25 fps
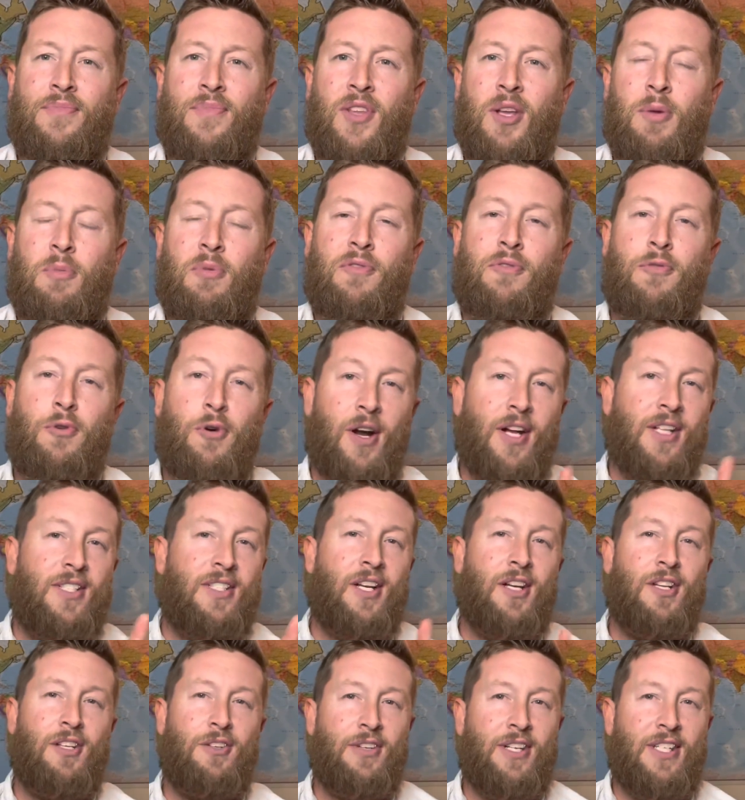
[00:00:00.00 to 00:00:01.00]
before I
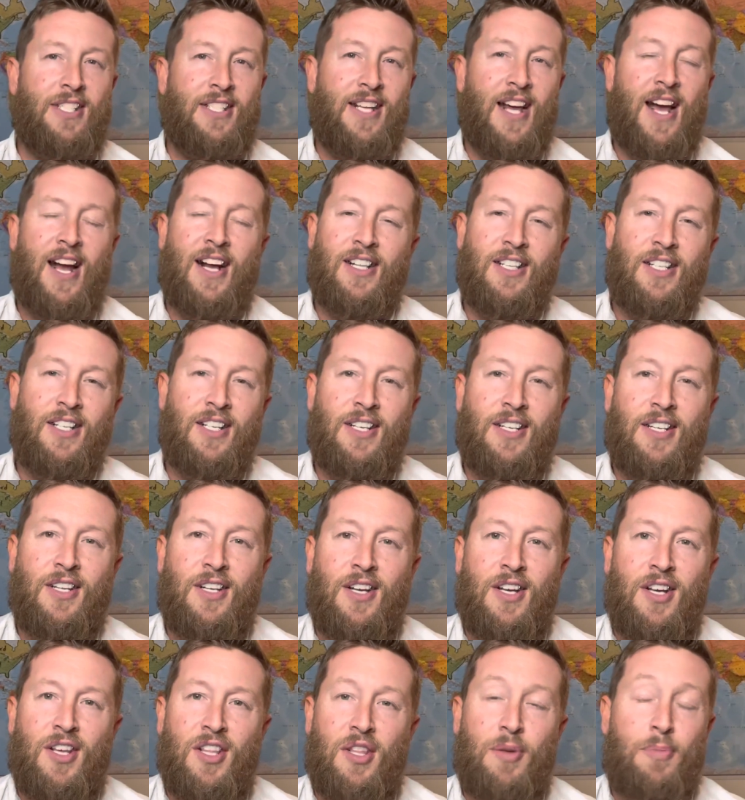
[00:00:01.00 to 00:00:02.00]
tell you exactly
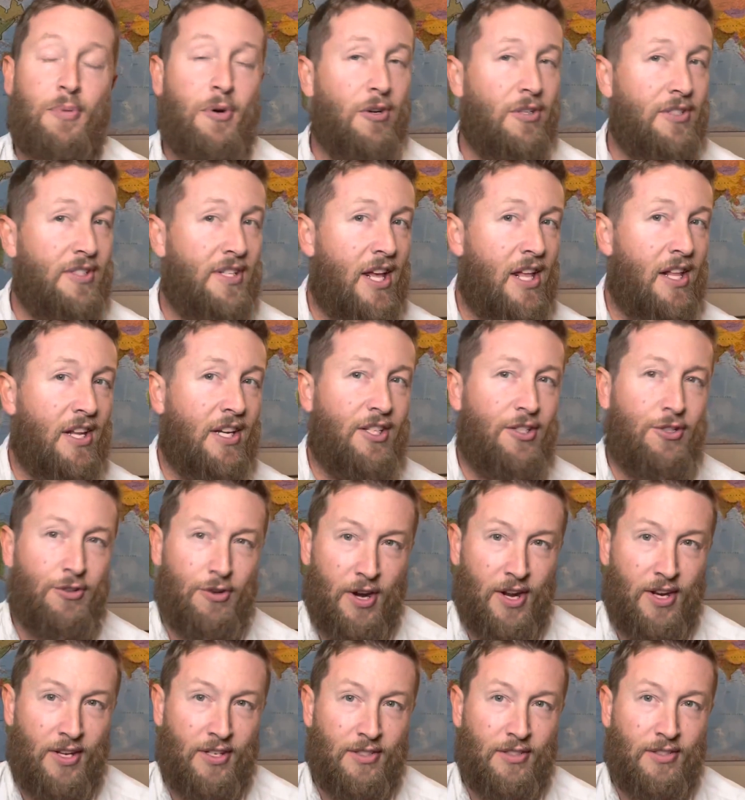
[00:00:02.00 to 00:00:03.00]
the personality
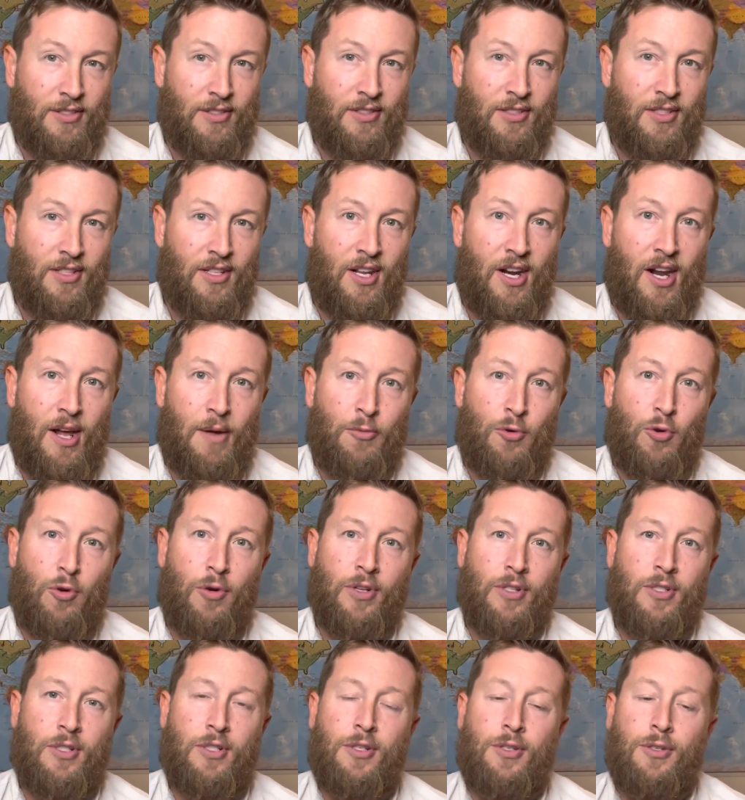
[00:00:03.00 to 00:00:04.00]
trait that I'm
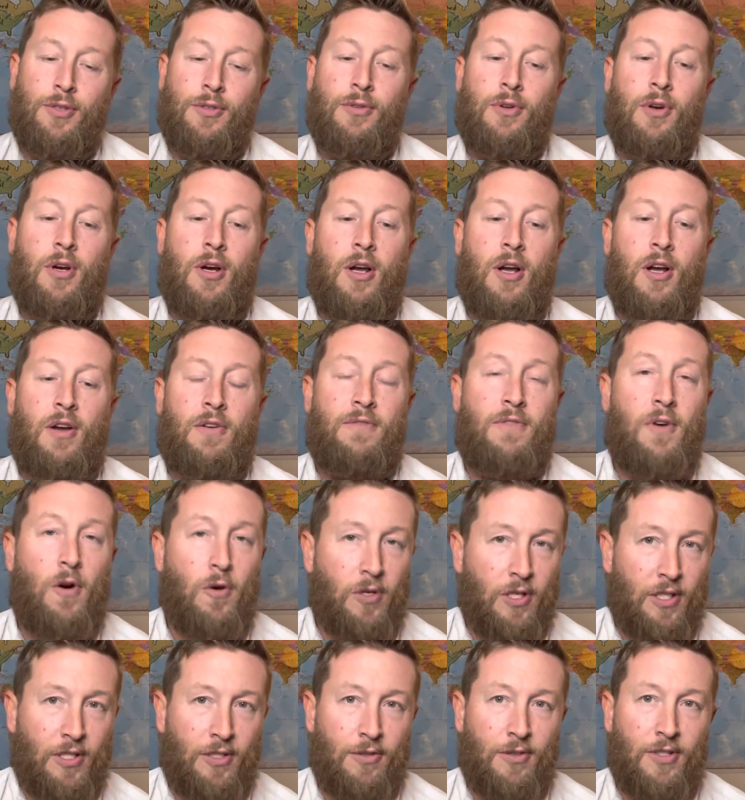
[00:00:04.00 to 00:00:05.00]
going to
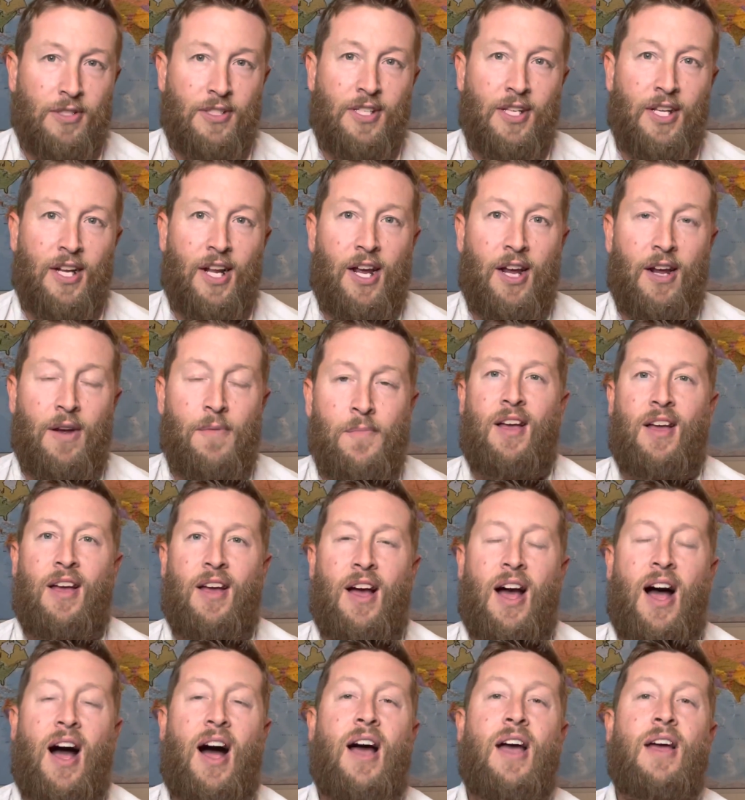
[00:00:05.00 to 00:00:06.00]
focus on today.
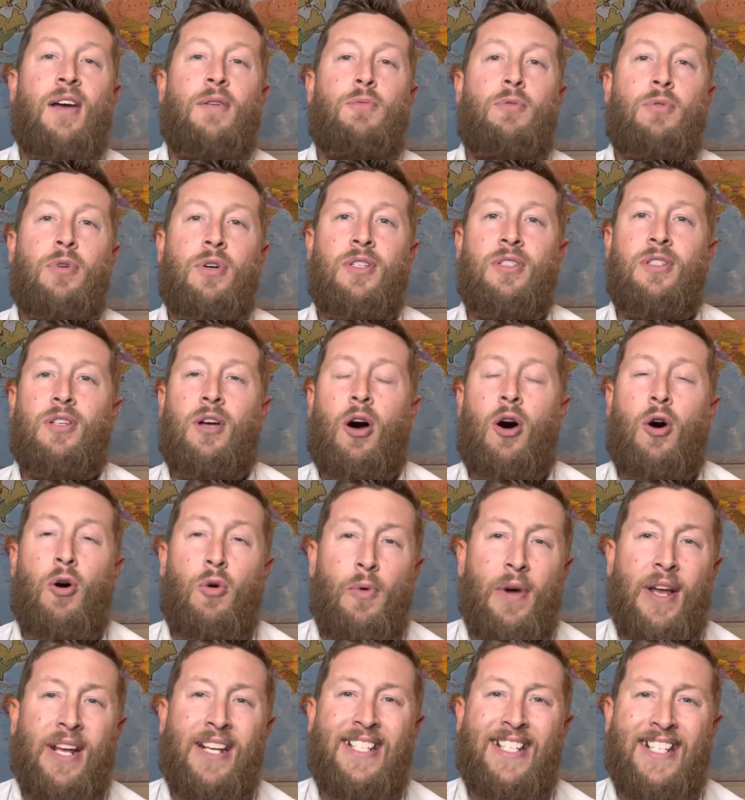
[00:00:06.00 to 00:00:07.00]
I was
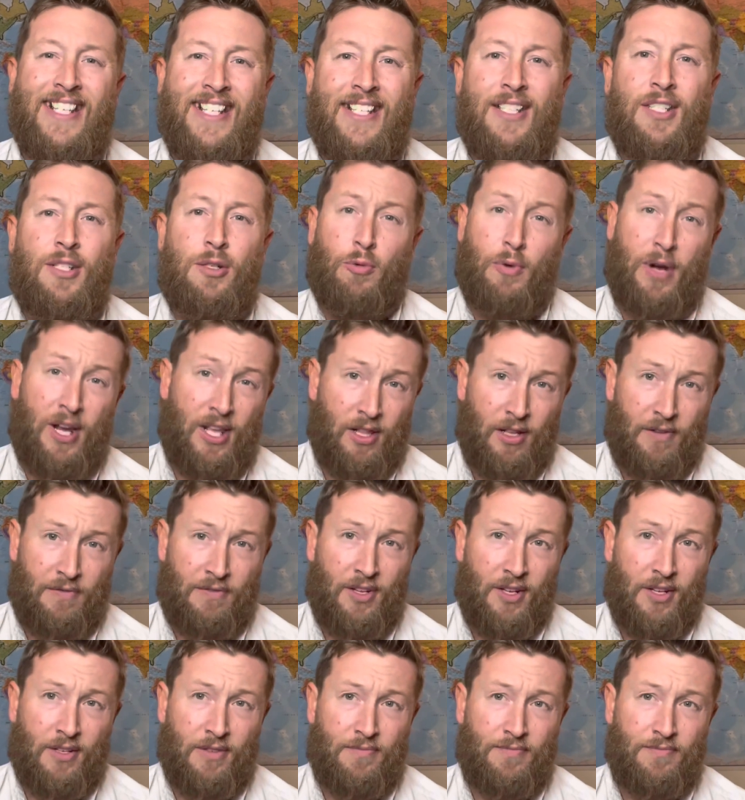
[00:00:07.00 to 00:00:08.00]
always into
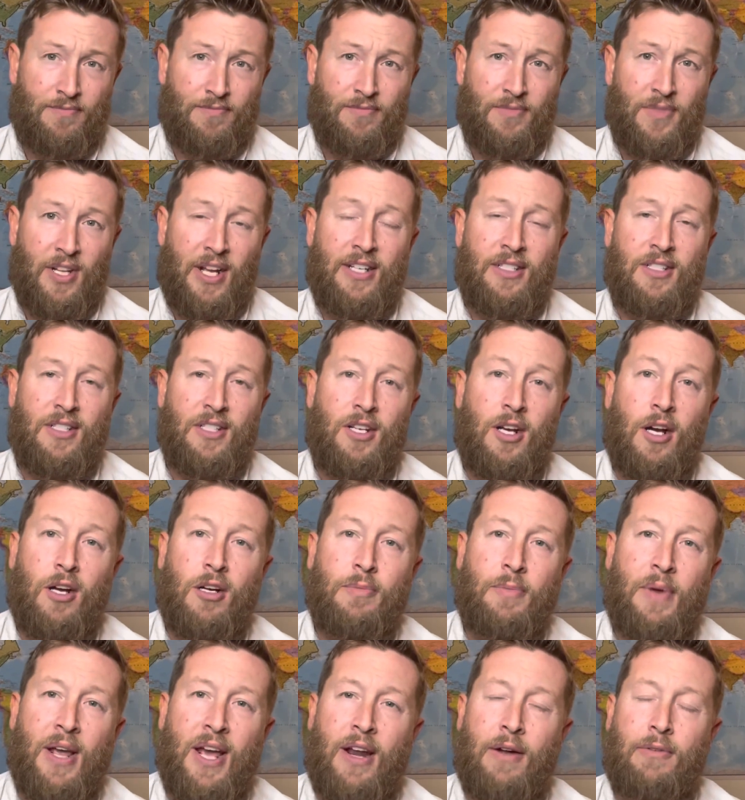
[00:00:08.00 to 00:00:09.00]
weightlifting. As a young
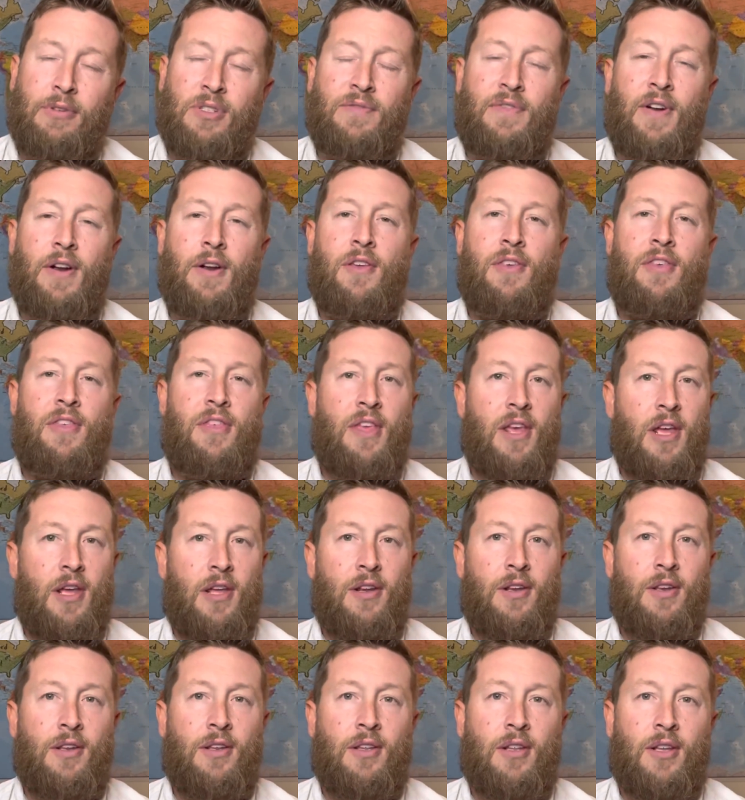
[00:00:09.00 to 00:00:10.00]
man, I was very thin,